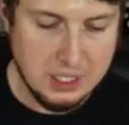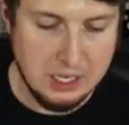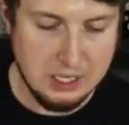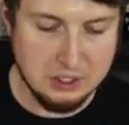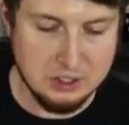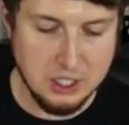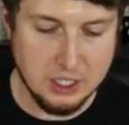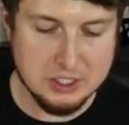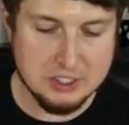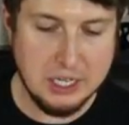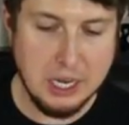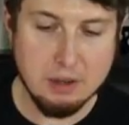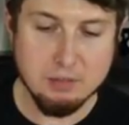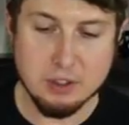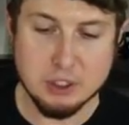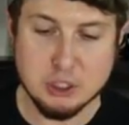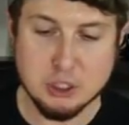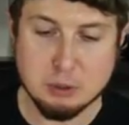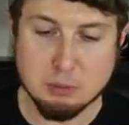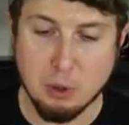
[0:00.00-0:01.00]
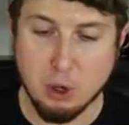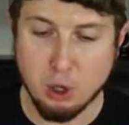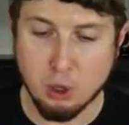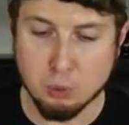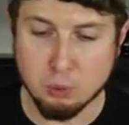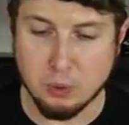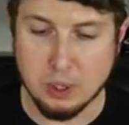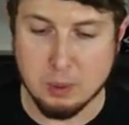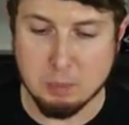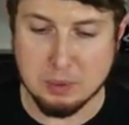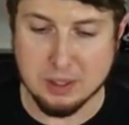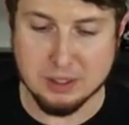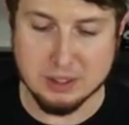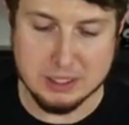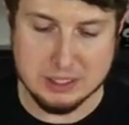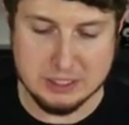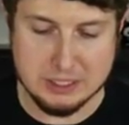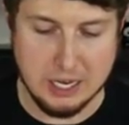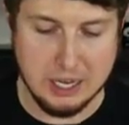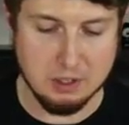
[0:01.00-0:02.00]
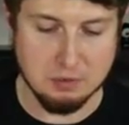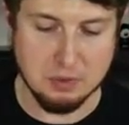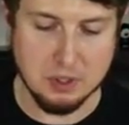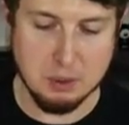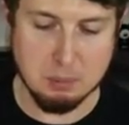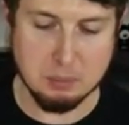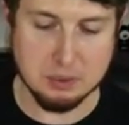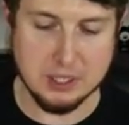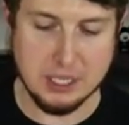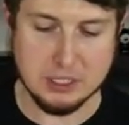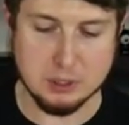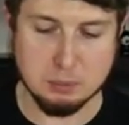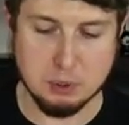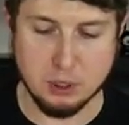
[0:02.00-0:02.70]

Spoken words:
It does have a small rip in the side of it, but that's